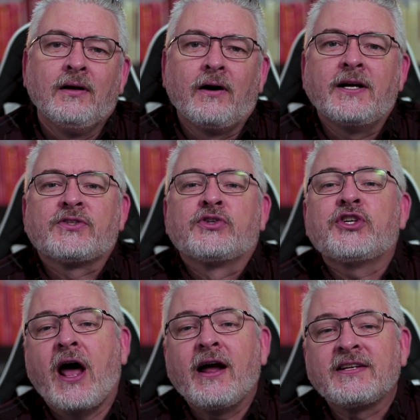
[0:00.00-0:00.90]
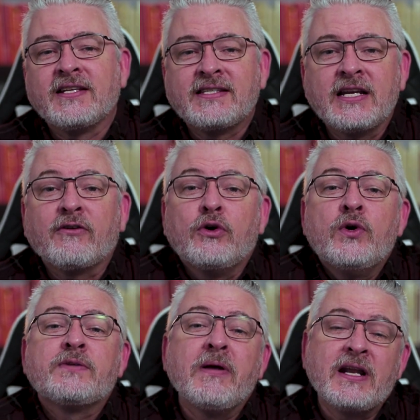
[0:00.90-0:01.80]
All right, so shout out to Zeke,
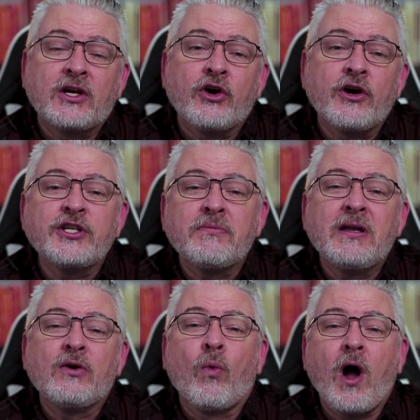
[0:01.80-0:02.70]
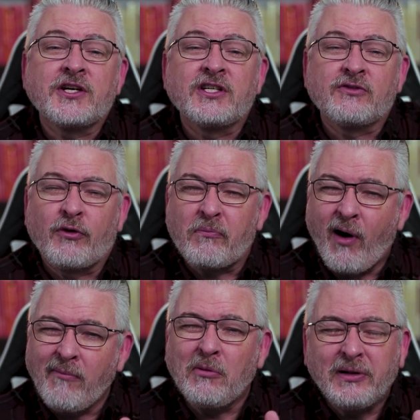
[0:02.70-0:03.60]
who has been encouraging me to watch this for
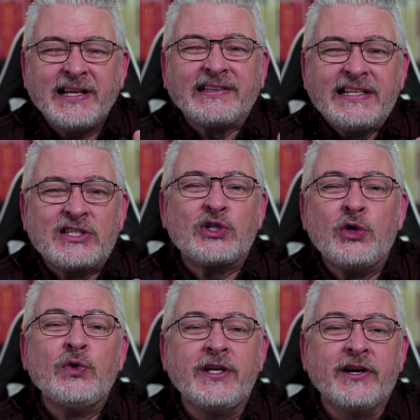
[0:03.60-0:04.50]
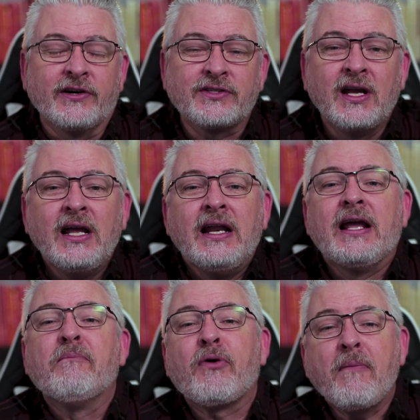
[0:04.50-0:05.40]
probably at least 2 years.
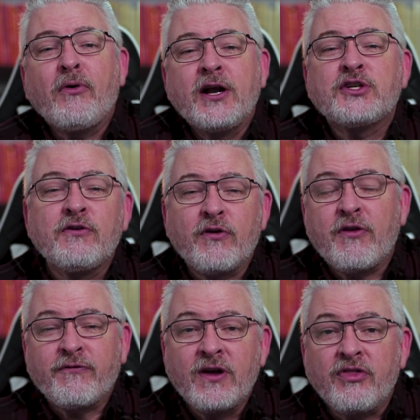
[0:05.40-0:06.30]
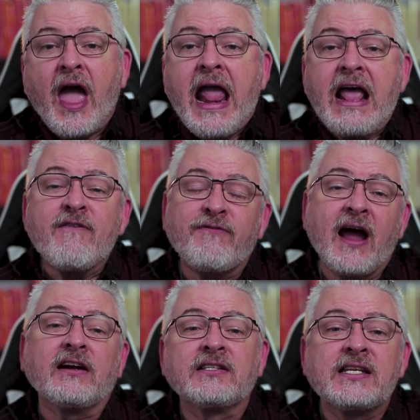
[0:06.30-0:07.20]
In preparation for the fifth and
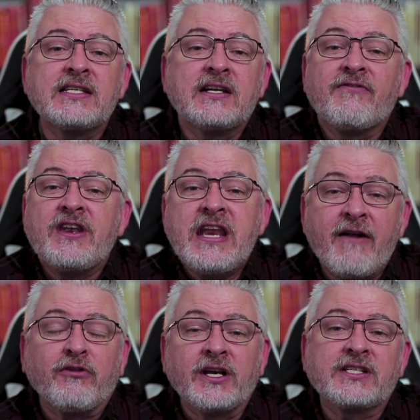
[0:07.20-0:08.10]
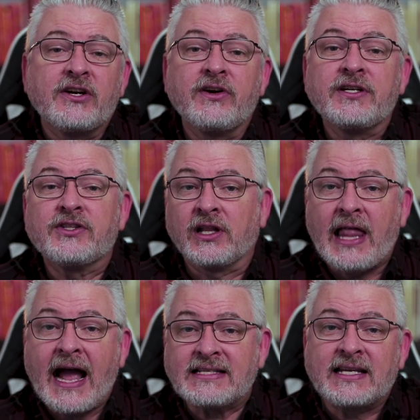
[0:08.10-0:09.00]
final season of the Netflix series, The
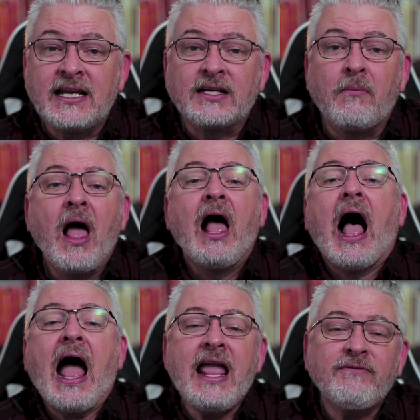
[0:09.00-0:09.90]
Last Kingdom, I